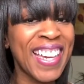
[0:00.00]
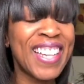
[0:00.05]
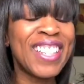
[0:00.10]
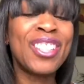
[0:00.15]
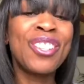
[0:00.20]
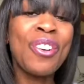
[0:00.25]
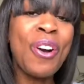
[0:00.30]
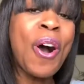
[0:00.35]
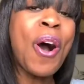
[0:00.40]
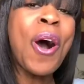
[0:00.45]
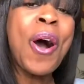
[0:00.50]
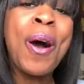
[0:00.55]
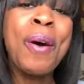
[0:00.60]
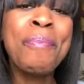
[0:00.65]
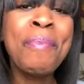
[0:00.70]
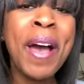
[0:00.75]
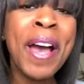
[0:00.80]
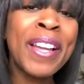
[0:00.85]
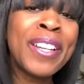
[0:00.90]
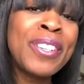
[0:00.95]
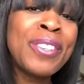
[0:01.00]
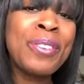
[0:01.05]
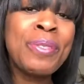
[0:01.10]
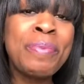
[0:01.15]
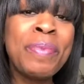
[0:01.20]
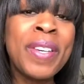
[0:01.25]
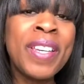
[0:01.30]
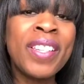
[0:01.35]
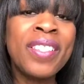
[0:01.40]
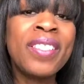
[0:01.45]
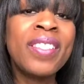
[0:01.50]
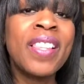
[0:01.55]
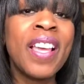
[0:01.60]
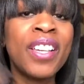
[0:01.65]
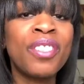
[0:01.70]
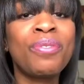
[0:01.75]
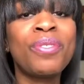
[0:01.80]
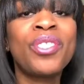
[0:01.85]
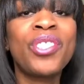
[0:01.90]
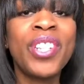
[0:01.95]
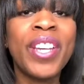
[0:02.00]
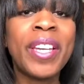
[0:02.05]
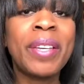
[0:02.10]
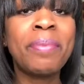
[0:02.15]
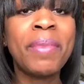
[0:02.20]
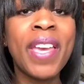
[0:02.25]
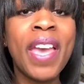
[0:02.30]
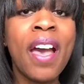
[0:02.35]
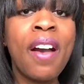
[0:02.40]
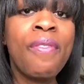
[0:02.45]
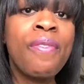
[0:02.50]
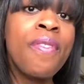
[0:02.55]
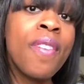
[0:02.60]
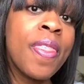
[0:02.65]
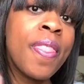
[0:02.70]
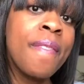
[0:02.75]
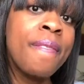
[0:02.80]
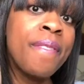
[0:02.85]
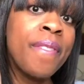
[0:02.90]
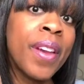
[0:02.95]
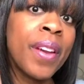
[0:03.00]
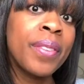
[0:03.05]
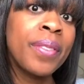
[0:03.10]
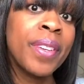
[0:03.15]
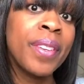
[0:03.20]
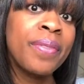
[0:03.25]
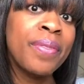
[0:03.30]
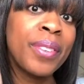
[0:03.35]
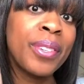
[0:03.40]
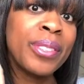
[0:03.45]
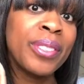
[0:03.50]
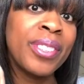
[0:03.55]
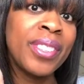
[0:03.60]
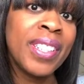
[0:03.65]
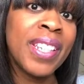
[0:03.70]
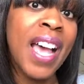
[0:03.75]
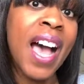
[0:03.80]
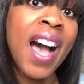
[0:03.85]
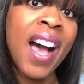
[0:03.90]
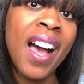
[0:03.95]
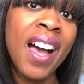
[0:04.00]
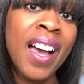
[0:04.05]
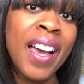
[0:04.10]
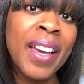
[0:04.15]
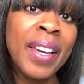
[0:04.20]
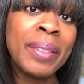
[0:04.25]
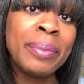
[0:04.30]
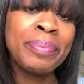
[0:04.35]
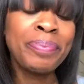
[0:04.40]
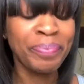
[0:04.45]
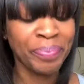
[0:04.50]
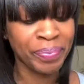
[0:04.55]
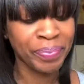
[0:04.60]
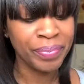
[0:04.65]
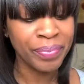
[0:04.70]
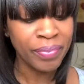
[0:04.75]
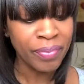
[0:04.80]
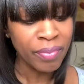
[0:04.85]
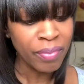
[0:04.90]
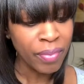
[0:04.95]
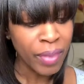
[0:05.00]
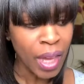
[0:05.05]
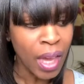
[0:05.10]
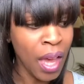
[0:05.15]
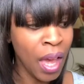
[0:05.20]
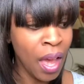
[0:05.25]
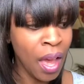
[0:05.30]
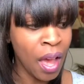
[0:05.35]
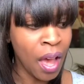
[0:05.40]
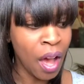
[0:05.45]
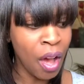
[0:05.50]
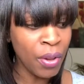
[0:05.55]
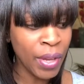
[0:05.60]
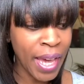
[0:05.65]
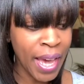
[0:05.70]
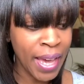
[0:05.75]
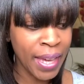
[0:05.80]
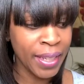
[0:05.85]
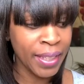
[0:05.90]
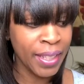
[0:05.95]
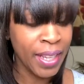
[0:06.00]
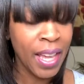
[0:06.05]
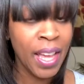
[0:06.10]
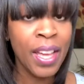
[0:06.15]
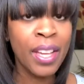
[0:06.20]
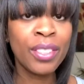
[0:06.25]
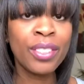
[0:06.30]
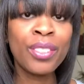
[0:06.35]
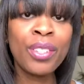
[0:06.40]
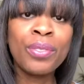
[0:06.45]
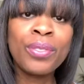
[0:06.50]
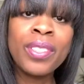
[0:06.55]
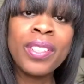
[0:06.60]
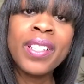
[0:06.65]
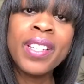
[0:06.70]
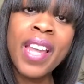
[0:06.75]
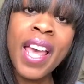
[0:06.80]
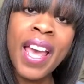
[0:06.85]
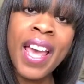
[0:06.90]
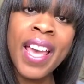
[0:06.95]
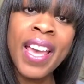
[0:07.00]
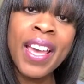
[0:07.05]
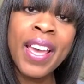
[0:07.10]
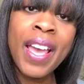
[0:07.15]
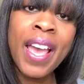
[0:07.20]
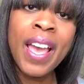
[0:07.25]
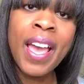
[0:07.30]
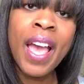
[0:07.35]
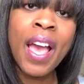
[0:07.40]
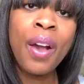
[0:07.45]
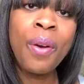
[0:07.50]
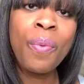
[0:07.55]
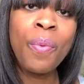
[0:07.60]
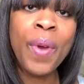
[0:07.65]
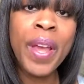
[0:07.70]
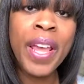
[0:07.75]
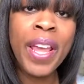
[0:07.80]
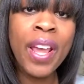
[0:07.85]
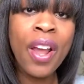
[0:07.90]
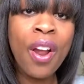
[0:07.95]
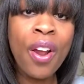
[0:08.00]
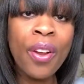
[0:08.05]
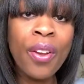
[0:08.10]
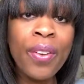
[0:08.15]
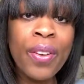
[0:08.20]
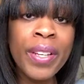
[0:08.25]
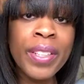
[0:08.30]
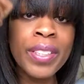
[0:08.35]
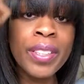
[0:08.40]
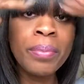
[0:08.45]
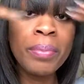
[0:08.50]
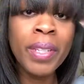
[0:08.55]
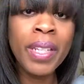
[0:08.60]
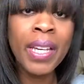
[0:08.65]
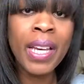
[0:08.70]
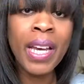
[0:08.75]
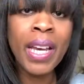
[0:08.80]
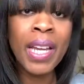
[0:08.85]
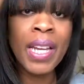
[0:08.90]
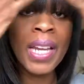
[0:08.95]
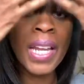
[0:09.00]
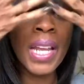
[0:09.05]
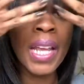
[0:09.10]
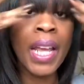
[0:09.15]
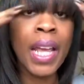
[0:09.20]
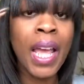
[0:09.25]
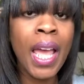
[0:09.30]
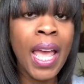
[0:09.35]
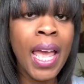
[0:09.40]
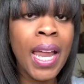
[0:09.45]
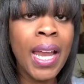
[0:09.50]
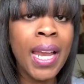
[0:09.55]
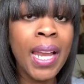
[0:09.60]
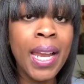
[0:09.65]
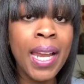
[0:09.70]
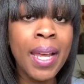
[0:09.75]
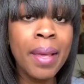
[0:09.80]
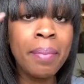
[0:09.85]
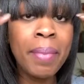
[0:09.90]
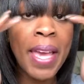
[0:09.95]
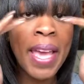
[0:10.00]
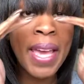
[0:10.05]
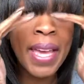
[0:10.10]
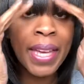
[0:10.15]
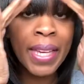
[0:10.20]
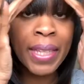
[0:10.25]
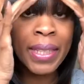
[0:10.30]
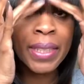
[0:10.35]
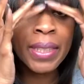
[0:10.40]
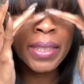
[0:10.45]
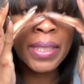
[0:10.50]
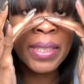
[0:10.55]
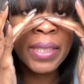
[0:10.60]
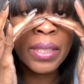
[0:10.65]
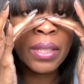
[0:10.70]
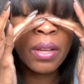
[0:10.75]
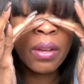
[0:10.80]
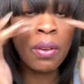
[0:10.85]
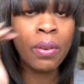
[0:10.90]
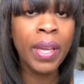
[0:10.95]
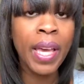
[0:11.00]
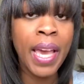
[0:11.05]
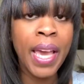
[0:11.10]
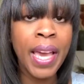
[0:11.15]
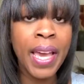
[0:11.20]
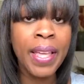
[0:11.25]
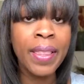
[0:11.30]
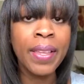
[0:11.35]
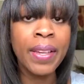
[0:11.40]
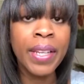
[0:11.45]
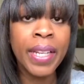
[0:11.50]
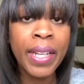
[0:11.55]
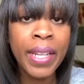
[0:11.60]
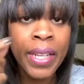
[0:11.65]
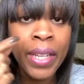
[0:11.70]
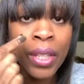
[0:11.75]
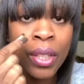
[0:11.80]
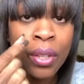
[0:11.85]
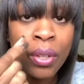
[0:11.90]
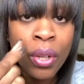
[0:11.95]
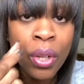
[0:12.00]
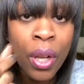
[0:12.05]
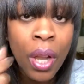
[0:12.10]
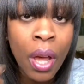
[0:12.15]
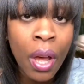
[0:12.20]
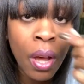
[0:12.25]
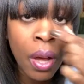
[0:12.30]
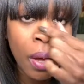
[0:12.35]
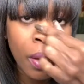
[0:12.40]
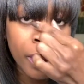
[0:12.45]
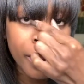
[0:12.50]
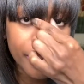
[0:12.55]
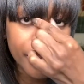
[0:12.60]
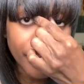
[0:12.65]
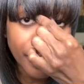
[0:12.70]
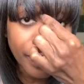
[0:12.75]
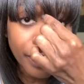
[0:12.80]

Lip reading: And to all my newbies, thanks for checking me out for the very first time. Okay, so today we are going to be cutting les bangs. Okay, they're getting a little long.